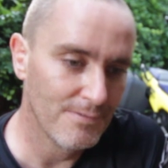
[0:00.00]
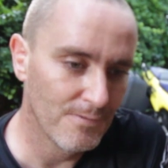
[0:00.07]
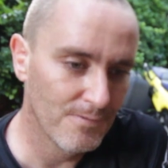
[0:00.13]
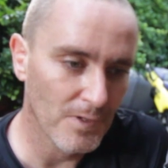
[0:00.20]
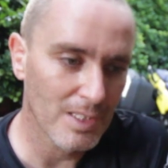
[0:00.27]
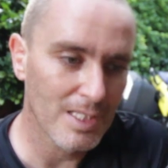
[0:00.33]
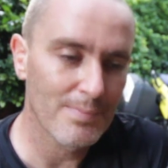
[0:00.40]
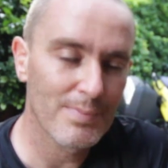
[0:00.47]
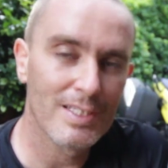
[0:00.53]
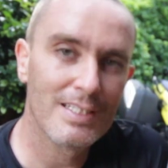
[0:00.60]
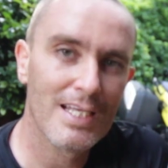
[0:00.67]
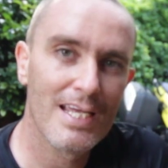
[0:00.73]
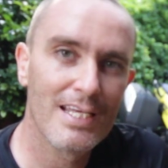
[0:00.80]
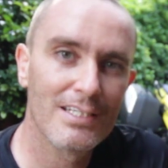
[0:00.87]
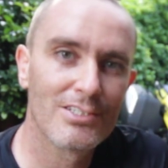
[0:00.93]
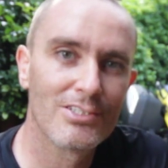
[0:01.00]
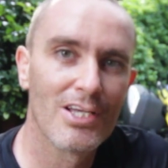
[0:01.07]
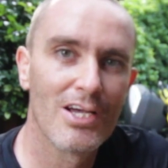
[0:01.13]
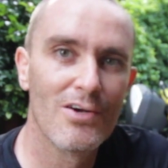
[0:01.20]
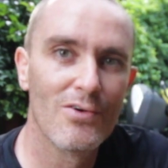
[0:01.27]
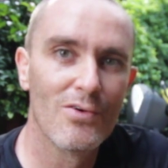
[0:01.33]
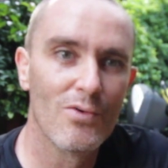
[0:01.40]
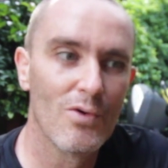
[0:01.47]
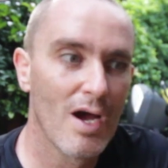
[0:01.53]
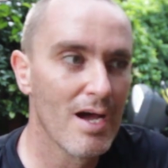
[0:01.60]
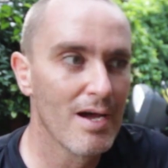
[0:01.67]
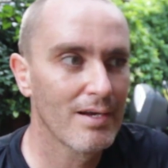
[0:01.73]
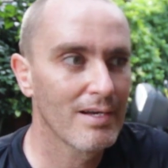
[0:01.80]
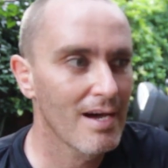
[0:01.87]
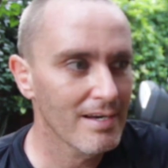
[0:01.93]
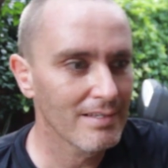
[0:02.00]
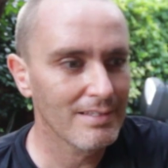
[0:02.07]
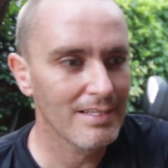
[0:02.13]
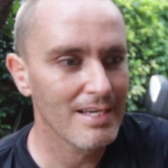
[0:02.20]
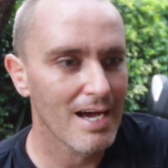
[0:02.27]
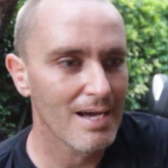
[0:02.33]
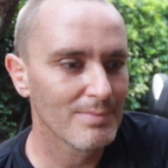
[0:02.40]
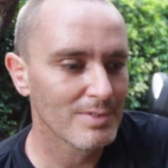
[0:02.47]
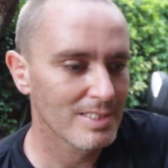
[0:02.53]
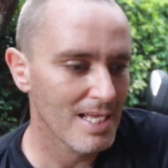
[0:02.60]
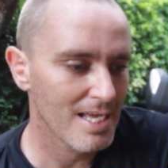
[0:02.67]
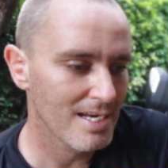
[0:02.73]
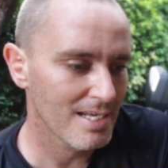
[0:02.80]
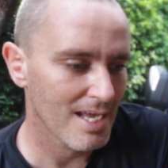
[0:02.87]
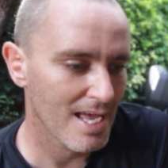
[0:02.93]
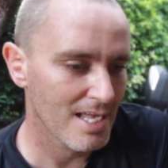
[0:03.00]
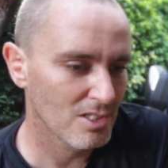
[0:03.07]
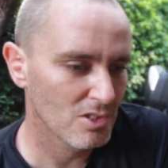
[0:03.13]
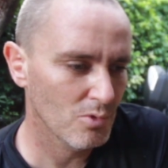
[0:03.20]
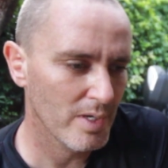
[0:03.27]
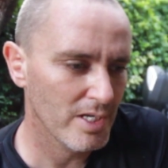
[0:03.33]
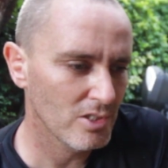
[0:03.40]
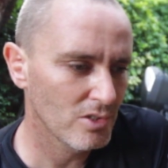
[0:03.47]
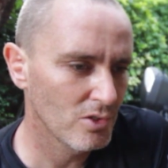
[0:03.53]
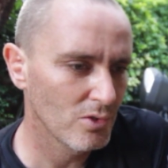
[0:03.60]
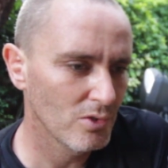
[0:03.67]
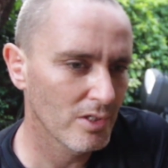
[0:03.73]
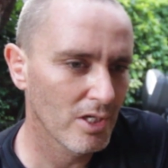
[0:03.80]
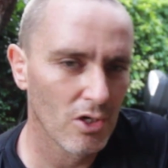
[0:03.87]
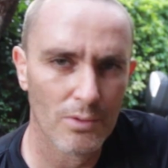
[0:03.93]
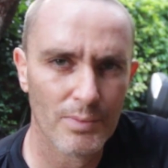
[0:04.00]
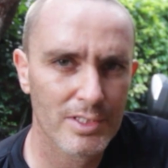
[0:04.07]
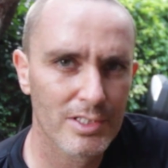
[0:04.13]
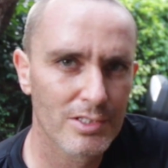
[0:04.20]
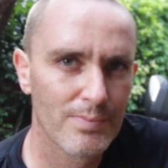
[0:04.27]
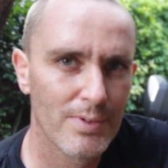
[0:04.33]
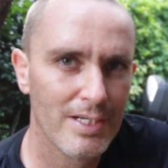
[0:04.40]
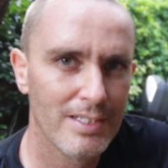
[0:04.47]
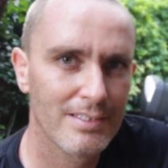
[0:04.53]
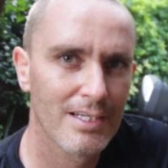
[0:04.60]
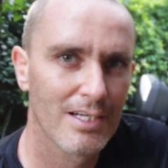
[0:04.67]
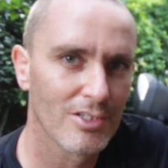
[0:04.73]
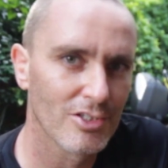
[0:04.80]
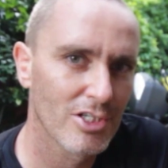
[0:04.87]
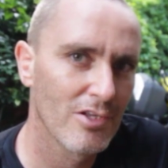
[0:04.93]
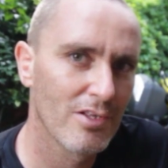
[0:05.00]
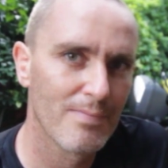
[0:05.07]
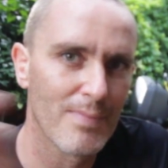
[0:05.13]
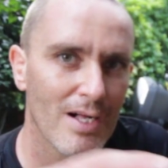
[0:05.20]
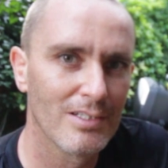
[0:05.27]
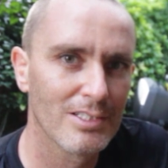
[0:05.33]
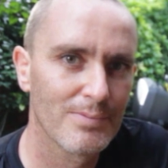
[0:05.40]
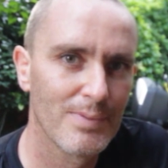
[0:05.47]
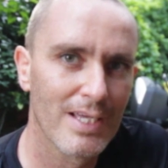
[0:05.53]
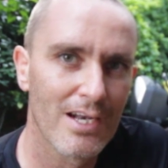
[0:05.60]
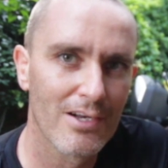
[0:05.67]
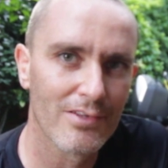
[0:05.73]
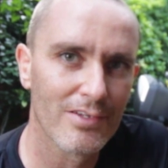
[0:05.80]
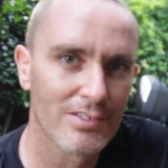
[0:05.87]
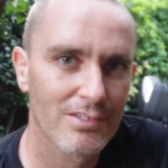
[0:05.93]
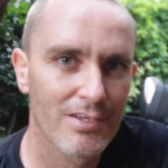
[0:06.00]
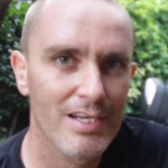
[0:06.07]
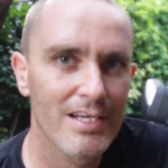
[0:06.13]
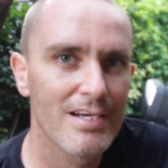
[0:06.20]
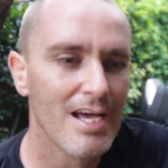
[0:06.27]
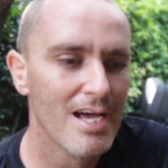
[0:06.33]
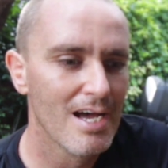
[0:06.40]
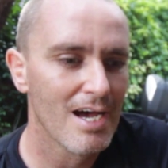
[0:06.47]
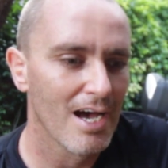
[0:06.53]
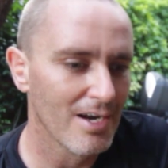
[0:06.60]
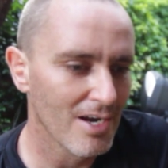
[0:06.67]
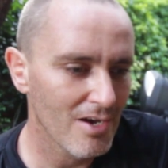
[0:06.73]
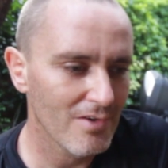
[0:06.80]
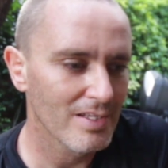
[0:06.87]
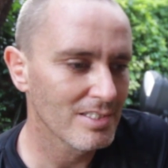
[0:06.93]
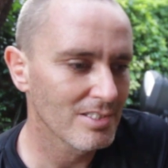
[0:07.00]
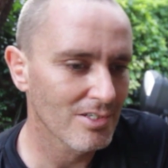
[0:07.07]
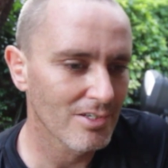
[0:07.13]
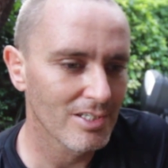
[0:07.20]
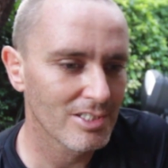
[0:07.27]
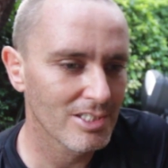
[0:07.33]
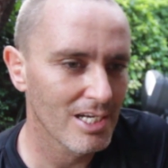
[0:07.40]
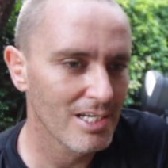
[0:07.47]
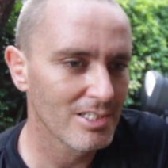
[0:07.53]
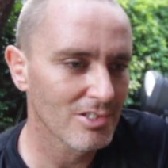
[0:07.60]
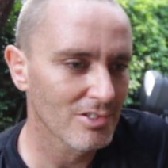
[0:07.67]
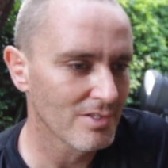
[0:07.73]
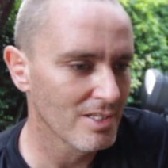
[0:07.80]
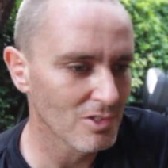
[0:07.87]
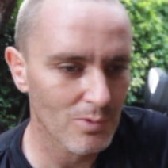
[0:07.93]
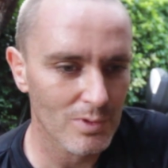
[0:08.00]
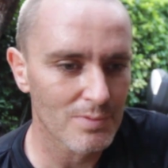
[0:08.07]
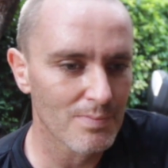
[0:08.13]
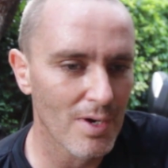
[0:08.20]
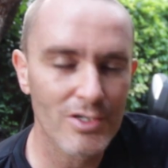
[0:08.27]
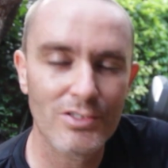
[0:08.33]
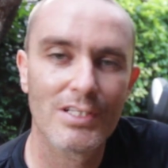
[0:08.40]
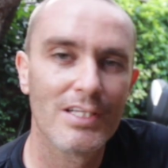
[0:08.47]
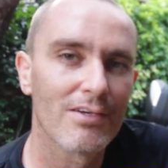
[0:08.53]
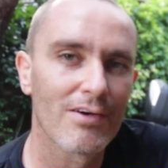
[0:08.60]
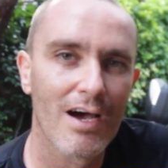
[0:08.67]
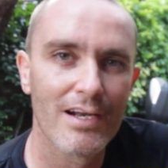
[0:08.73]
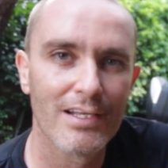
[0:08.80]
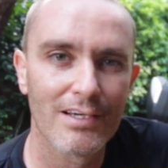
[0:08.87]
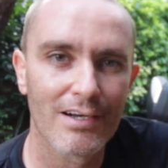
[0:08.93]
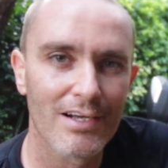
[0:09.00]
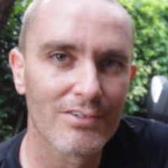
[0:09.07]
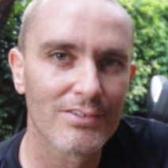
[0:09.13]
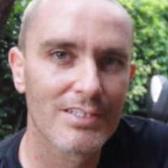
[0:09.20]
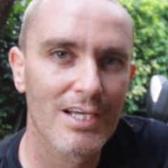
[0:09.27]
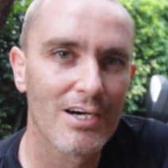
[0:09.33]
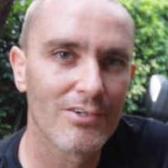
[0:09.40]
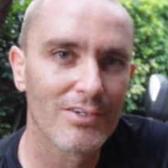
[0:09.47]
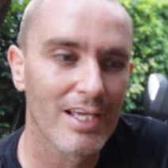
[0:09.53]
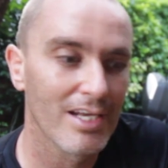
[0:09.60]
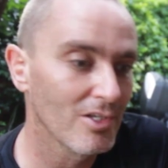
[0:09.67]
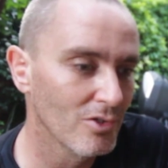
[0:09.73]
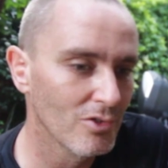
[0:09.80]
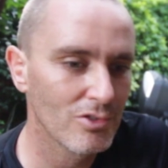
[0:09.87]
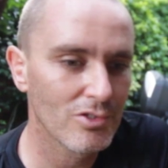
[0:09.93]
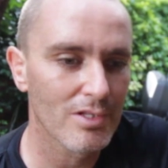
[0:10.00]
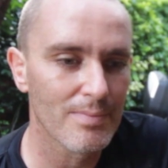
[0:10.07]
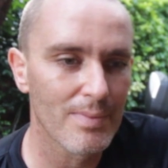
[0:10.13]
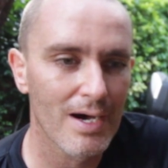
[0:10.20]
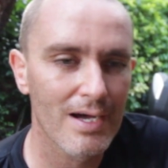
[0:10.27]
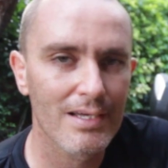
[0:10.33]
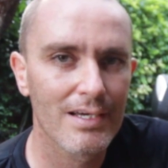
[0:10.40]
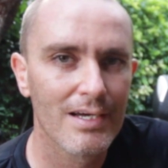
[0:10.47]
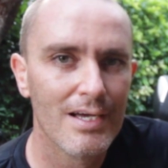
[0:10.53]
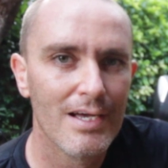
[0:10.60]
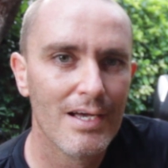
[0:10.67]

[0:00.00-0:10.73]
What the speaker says: filled up the tank, so currently I'm standing at 22 kilometers per liter. I'll show the miles per gallon on the screen. I know this is going to change because this was mostly riding around town, getting used to the bike.